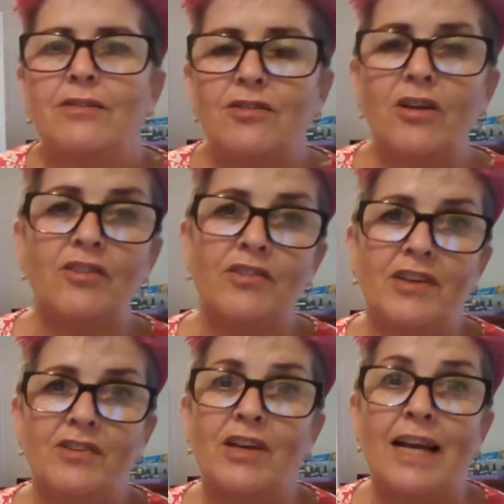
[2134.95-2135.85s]
There's lots of
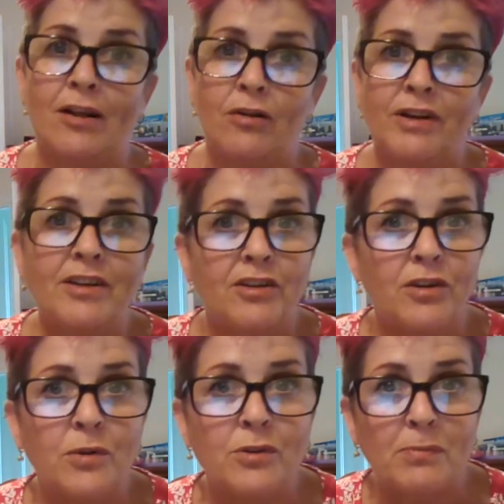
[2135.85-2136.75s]
things that I already
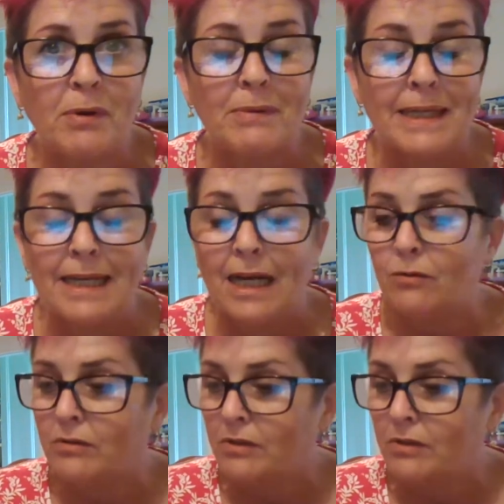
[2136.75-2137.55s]
do, as you probably know.